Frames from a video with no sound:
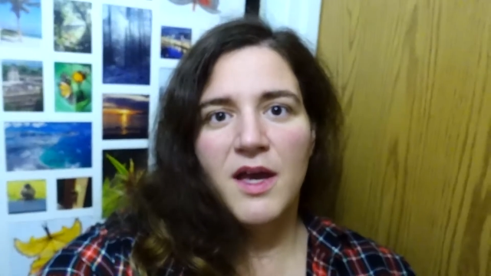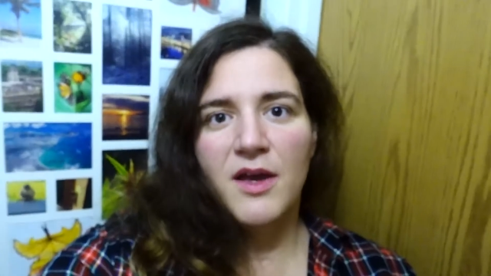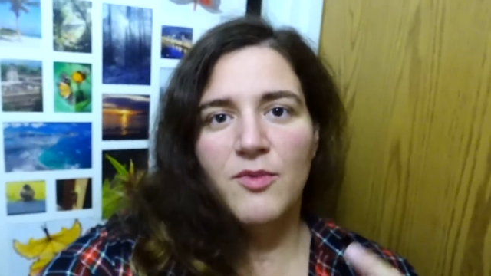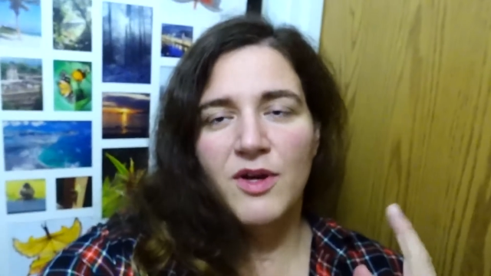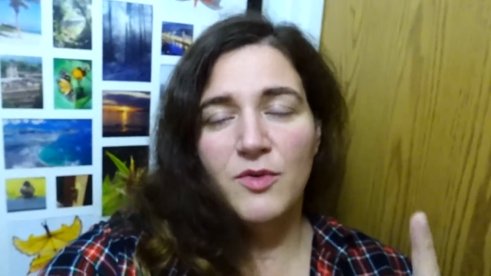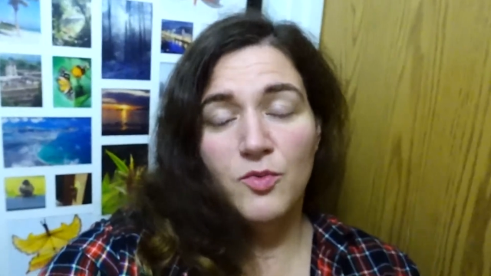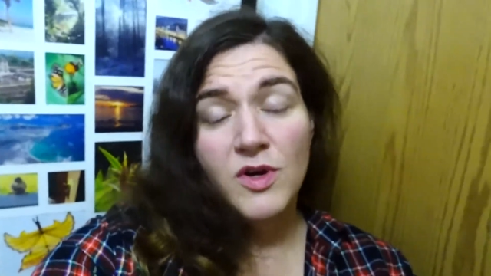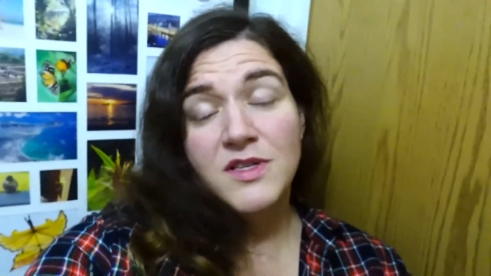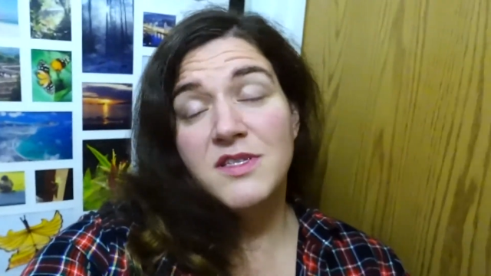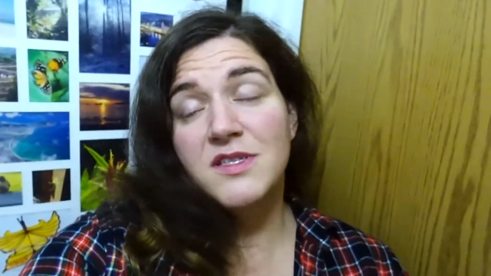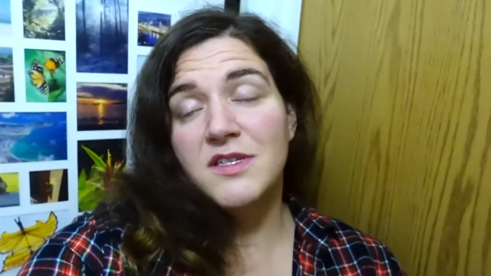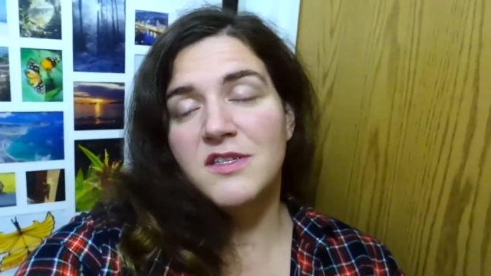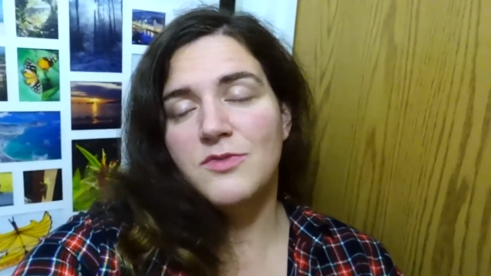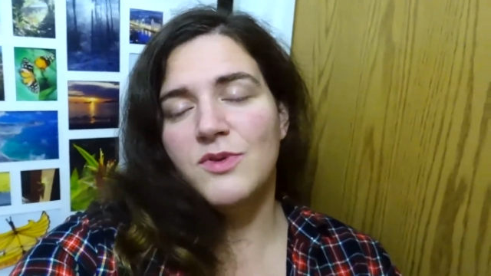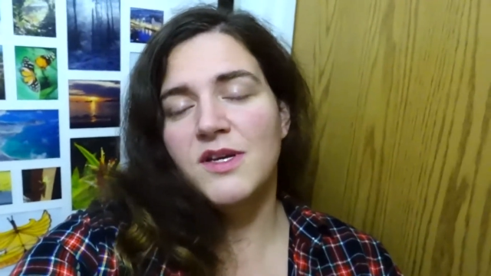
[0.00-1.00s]
I went once
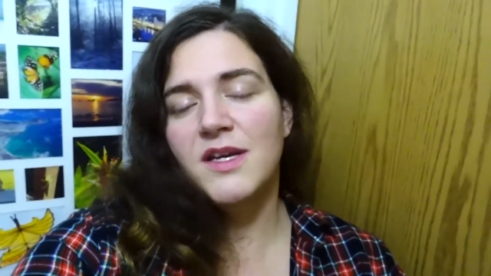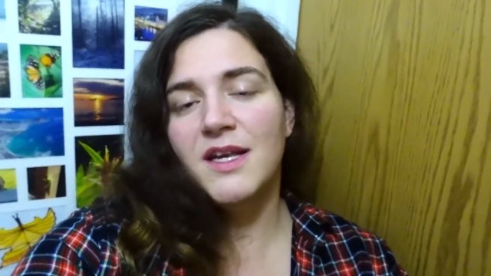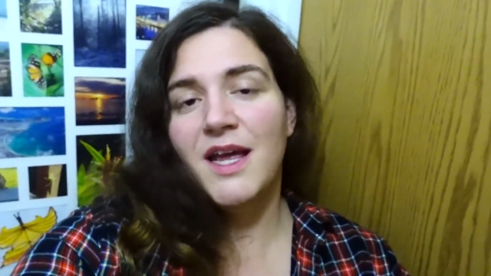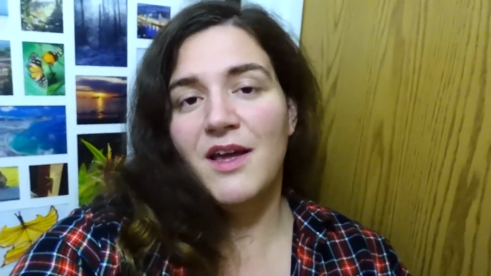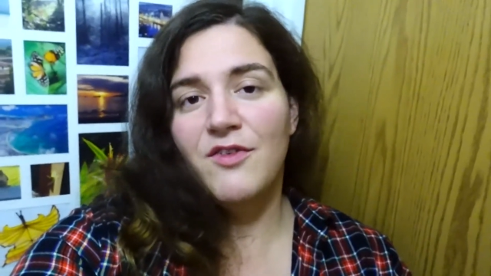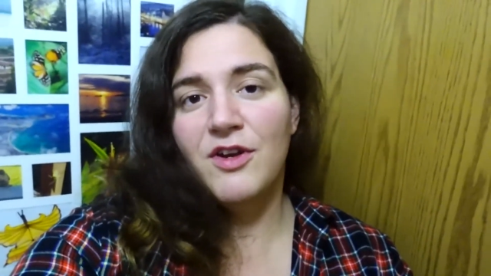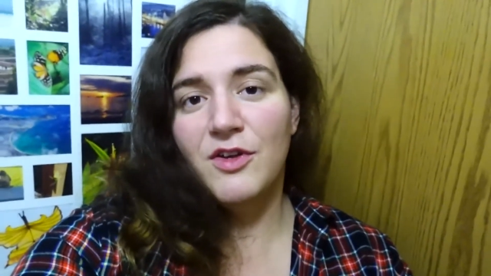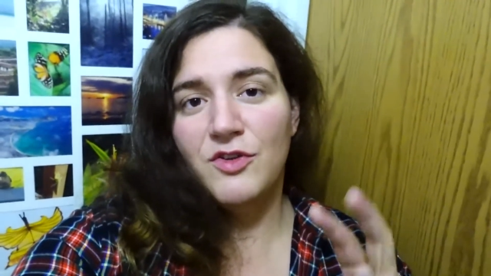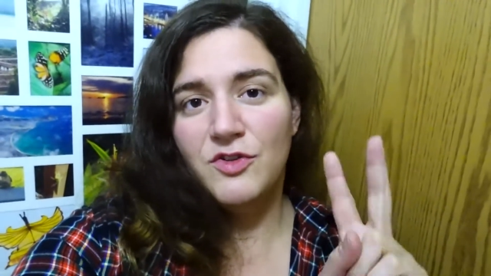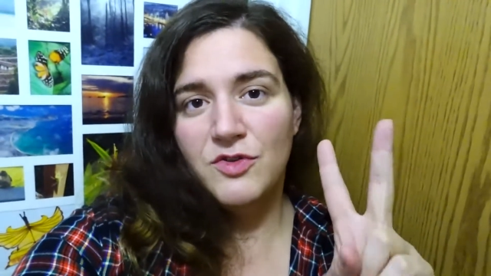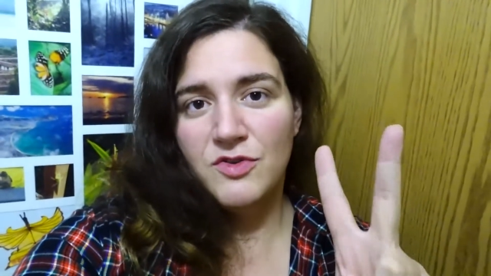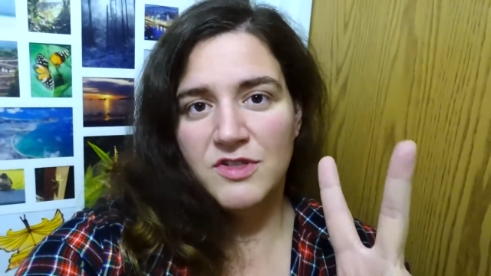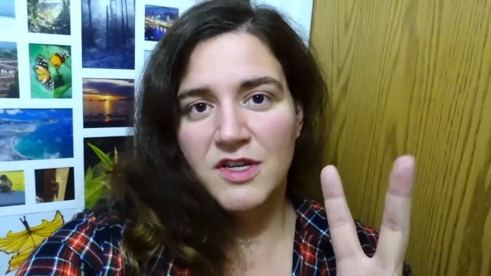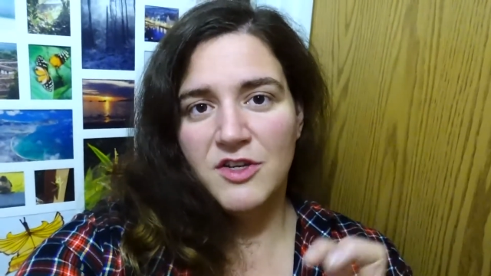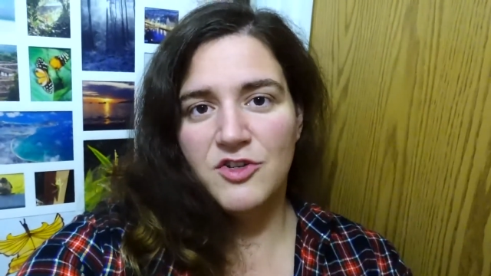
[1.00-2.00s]
this week and I have another 2
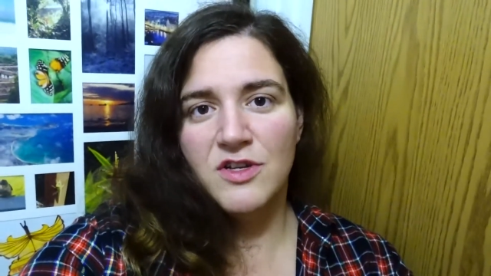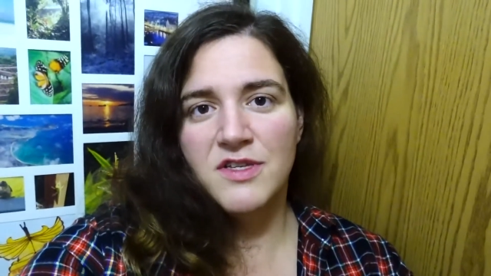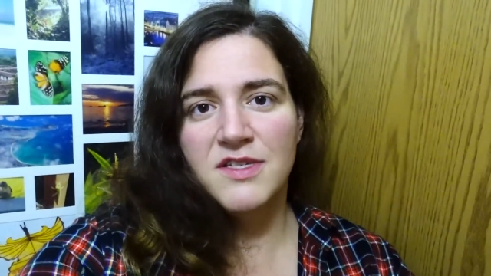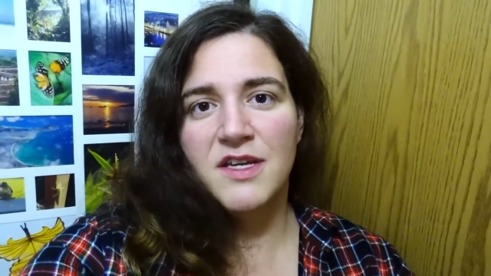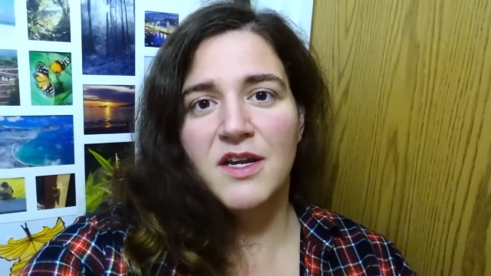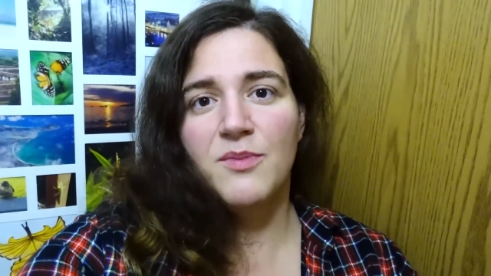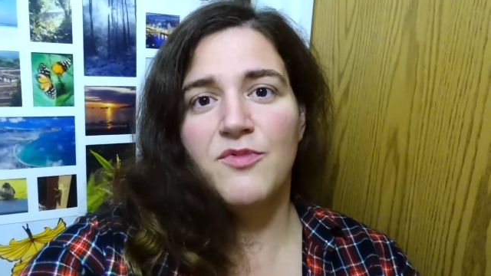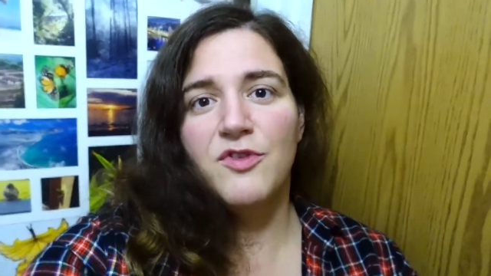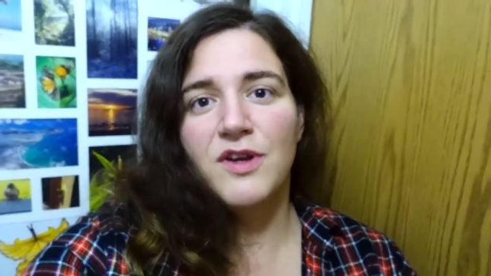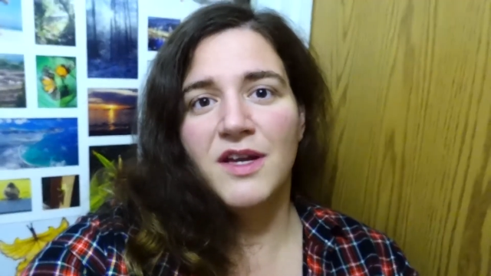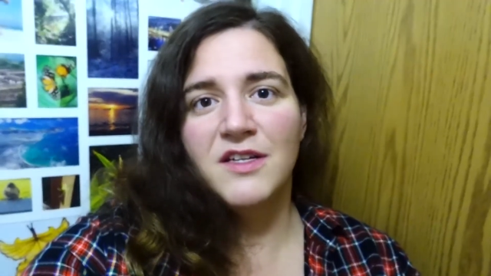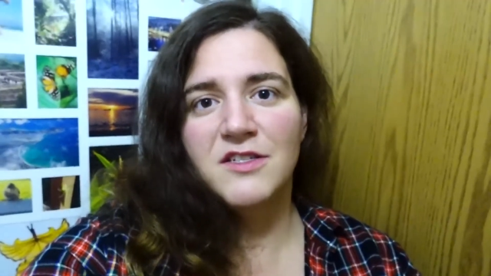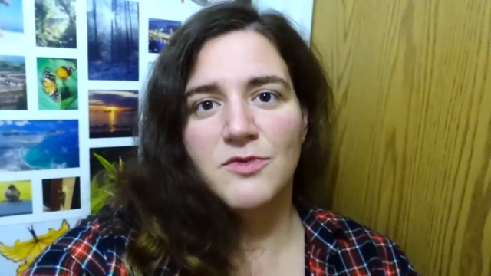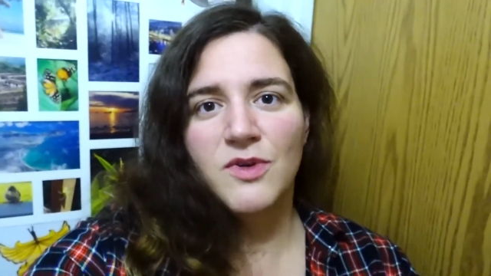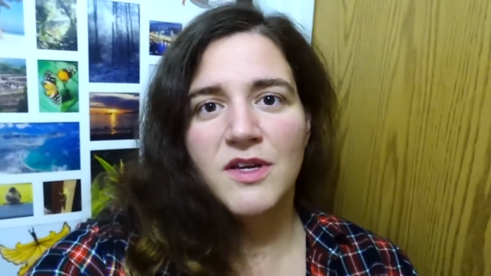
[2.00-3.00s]
sessions set up for
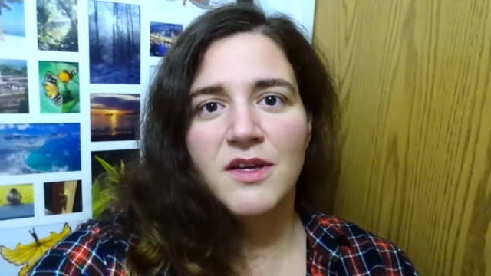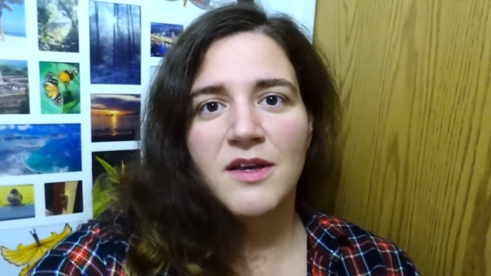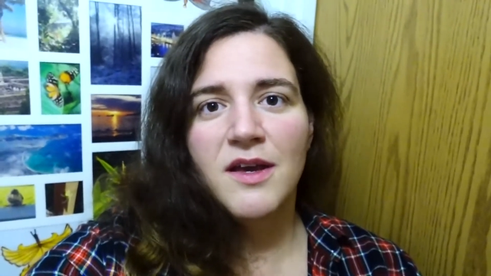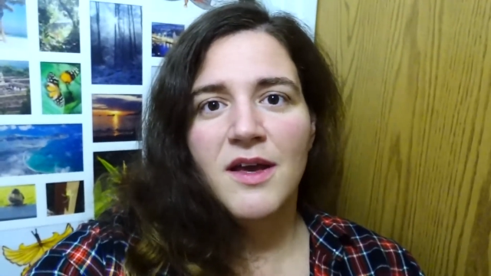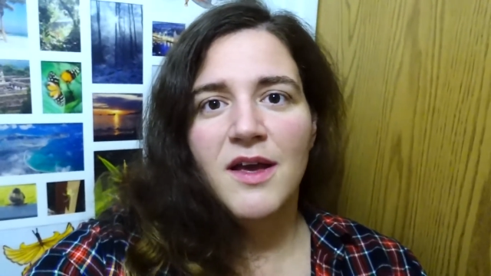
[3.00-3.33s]
next week.